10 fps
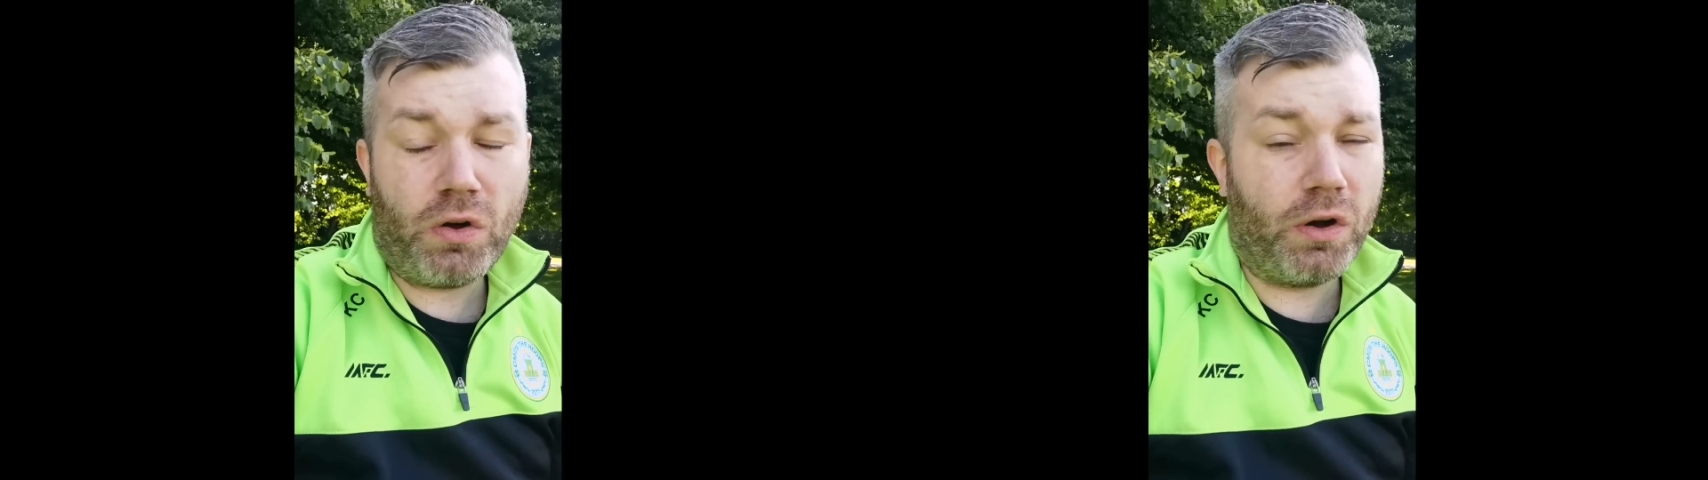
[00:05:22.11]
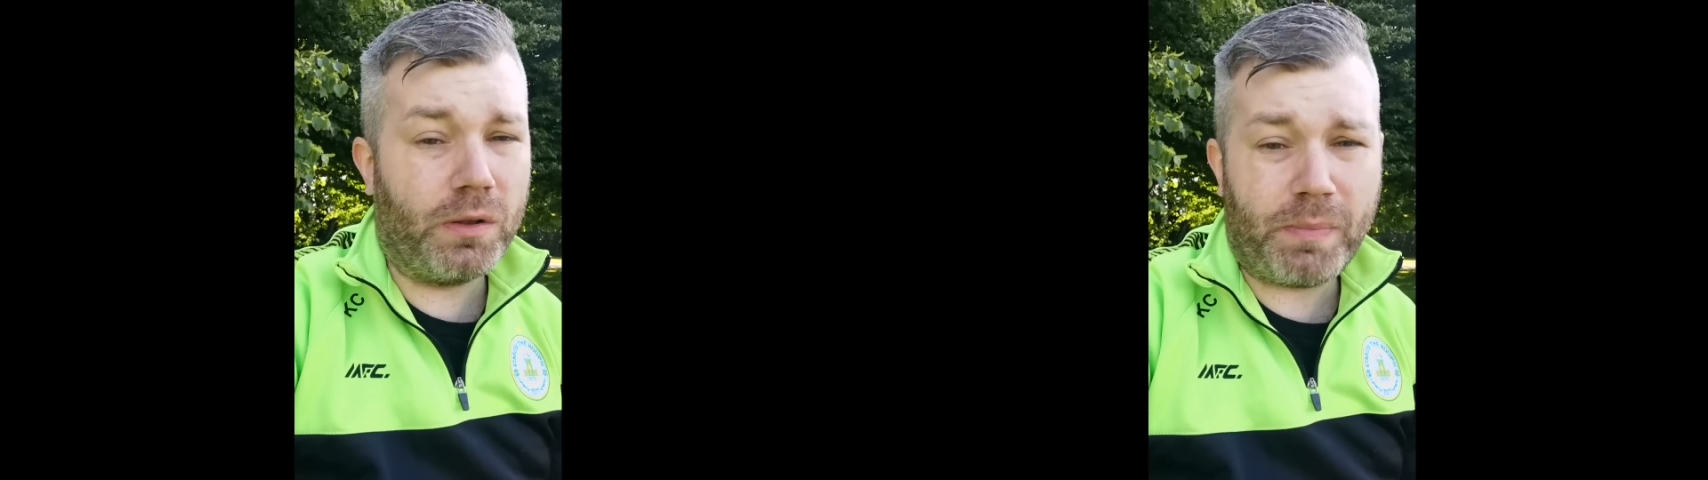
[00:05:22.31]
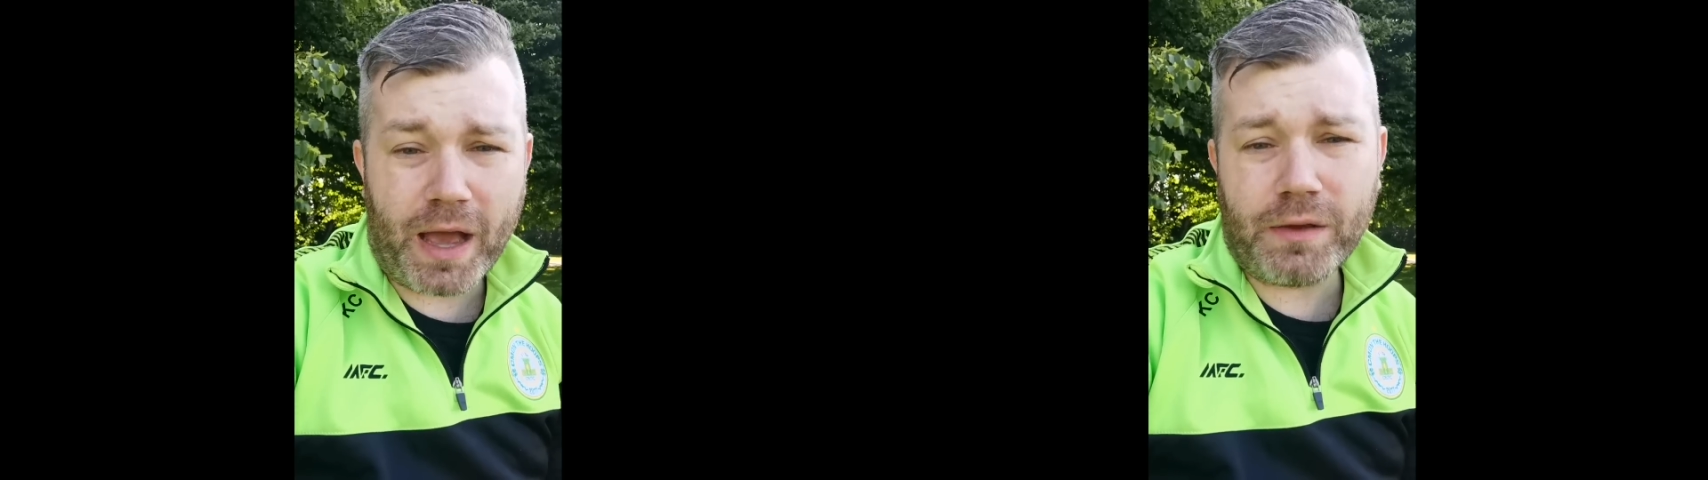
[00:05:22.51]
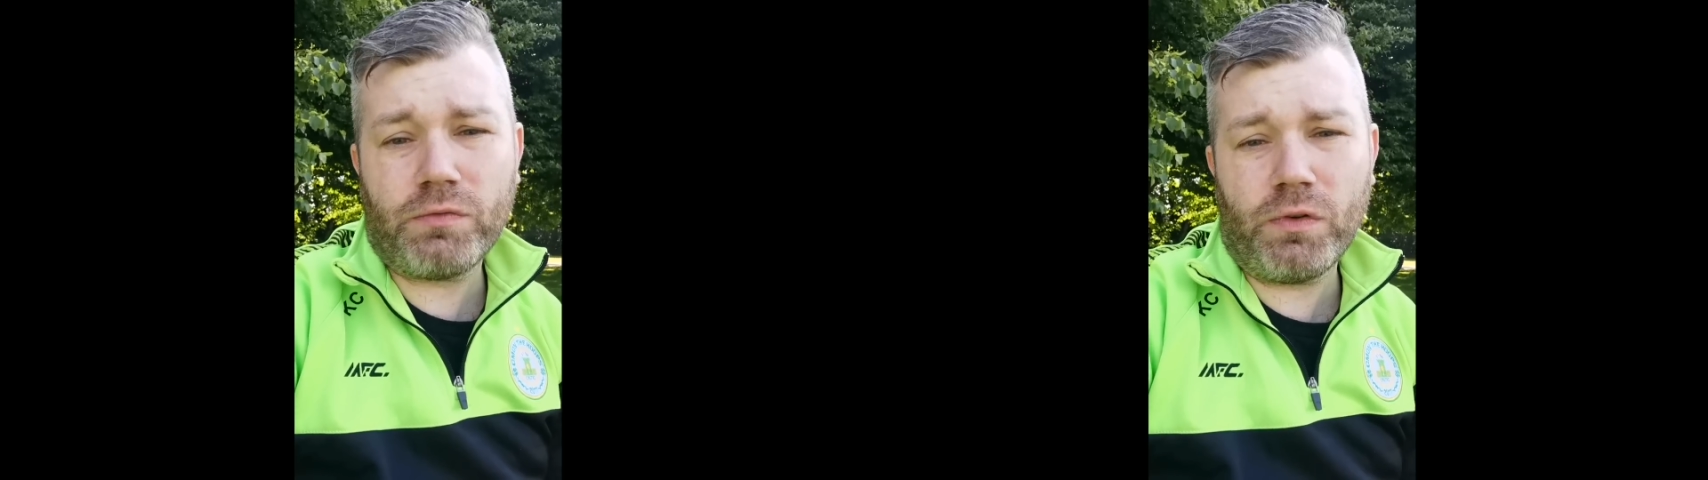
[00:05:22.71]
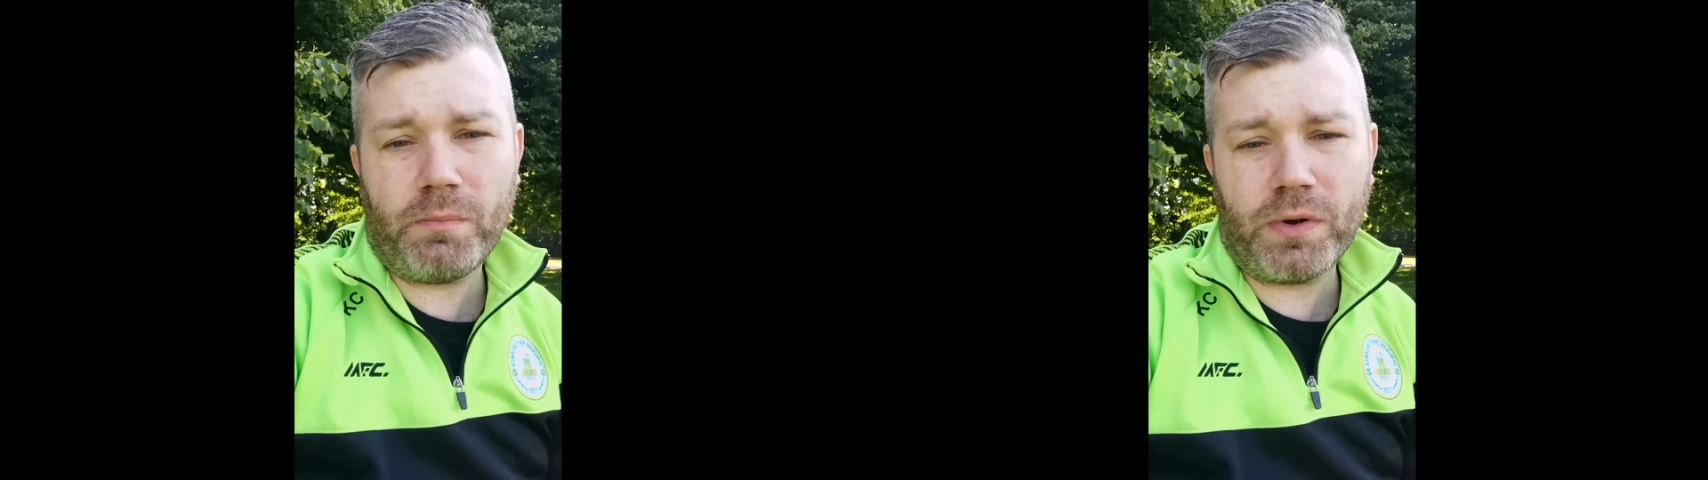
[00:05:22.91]
I'll
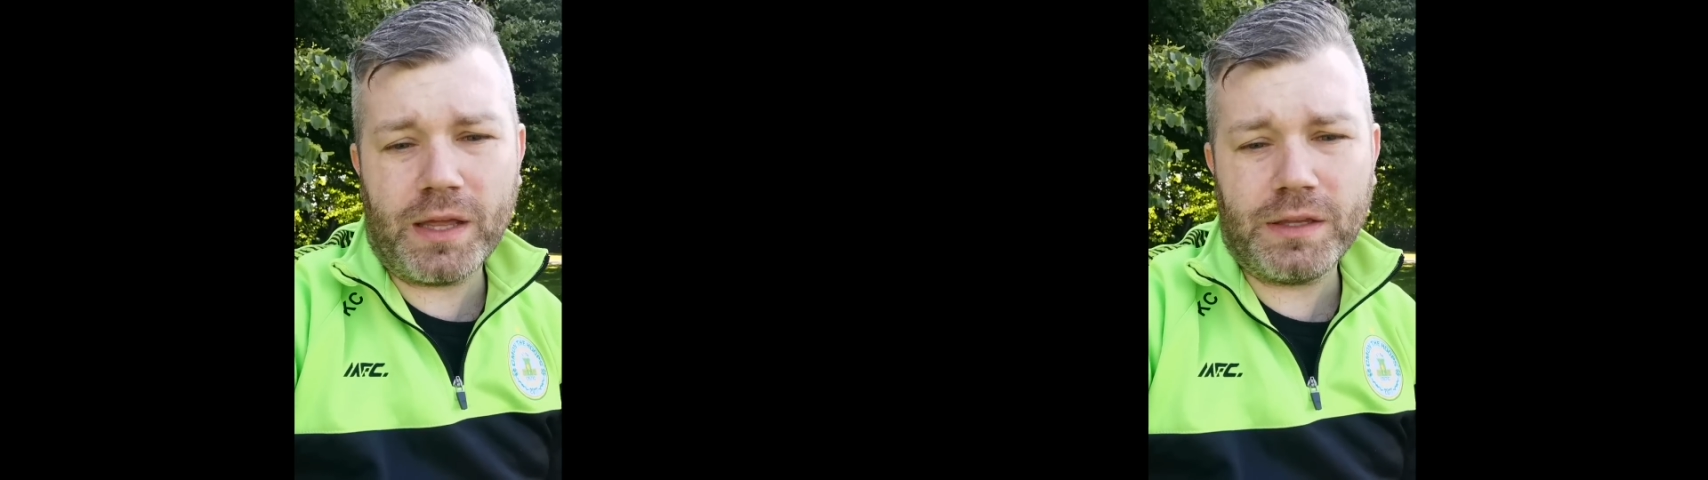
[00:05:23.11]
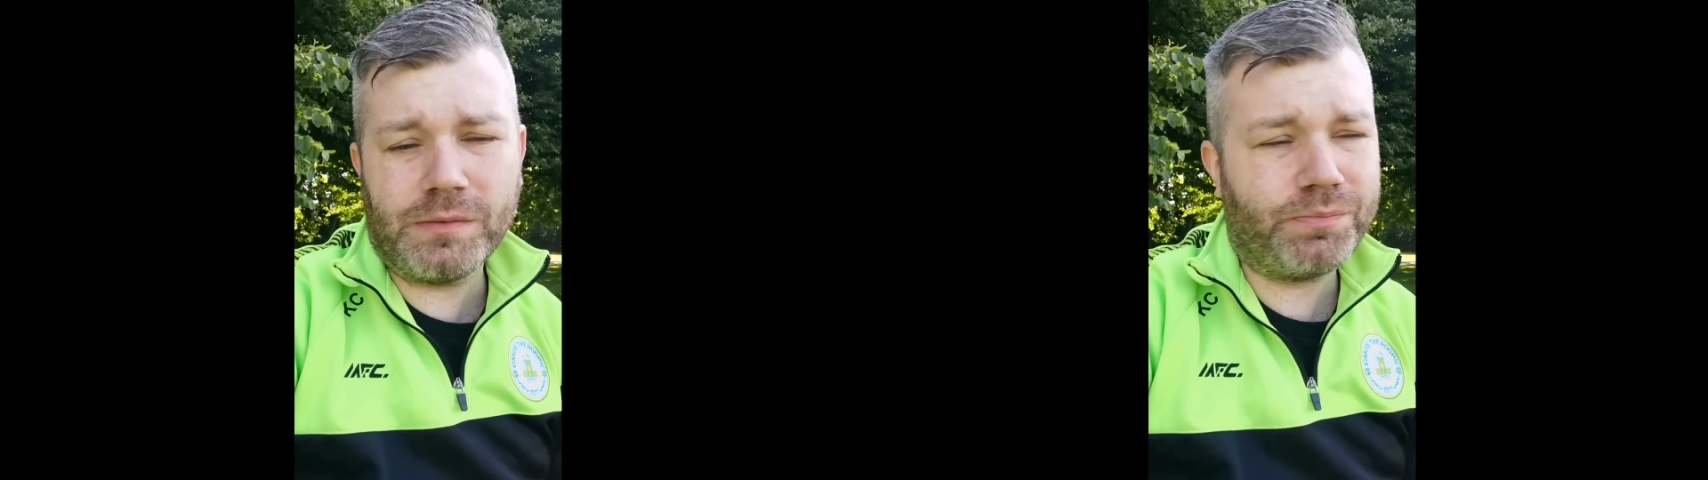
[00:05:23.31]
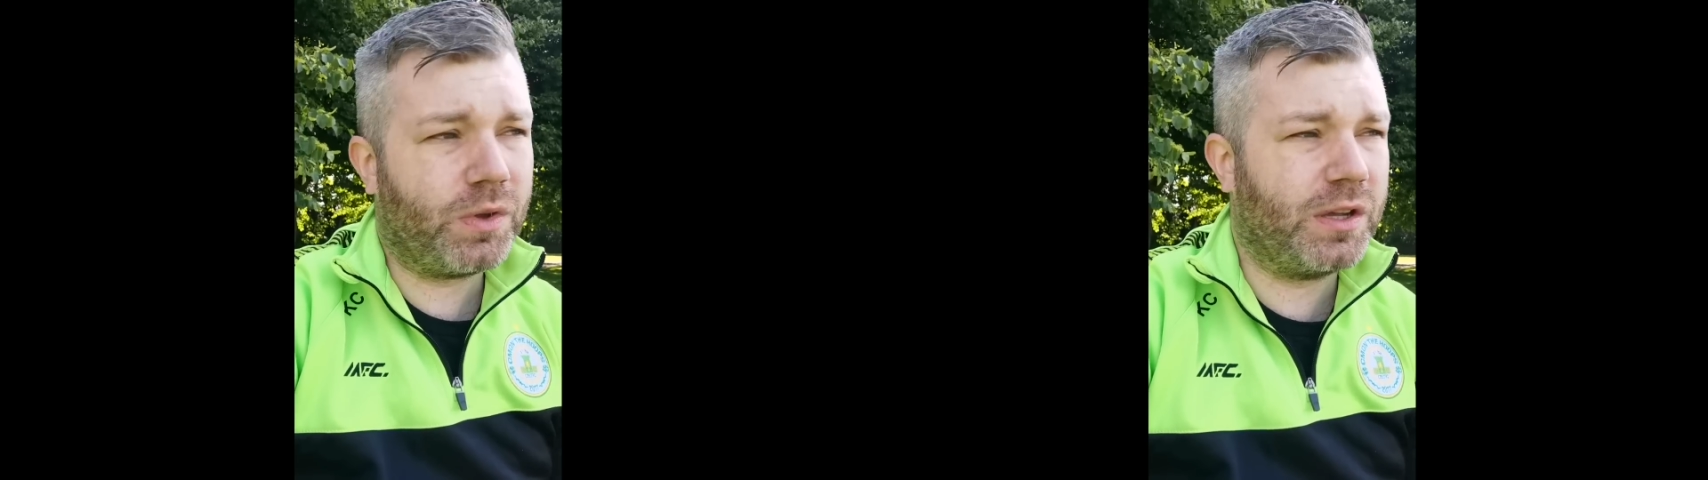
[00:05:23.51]
back Brendan.